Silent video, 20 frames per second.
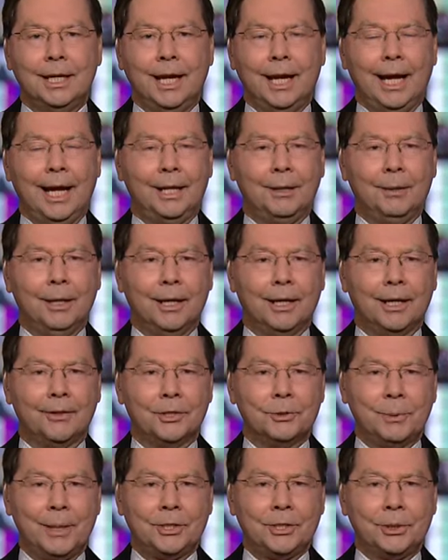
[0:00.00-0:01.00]
And uh,
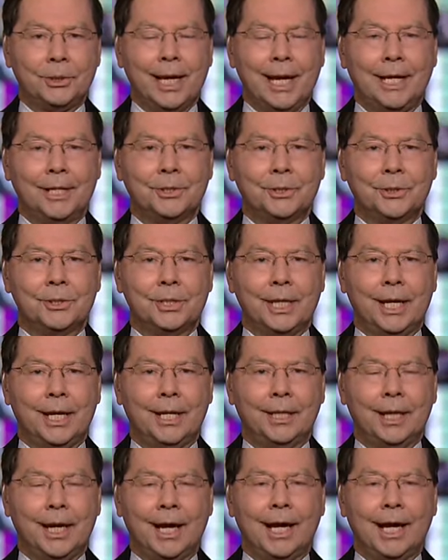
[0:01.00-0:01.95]
the special counsel said,